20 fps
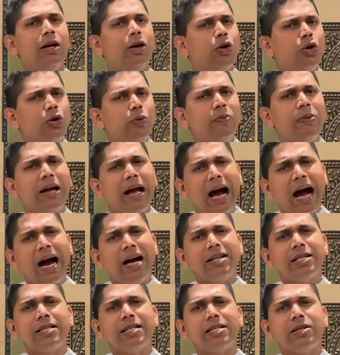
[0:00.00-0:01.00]
whom
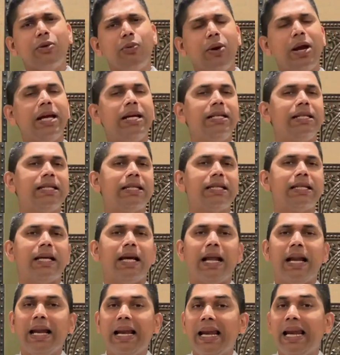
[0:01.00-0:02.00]
God's
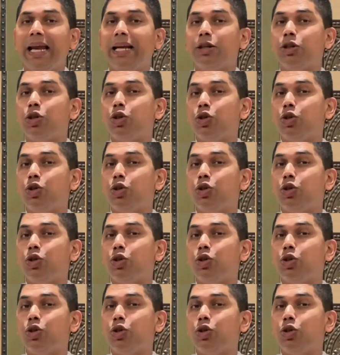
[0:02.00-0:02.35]
grace led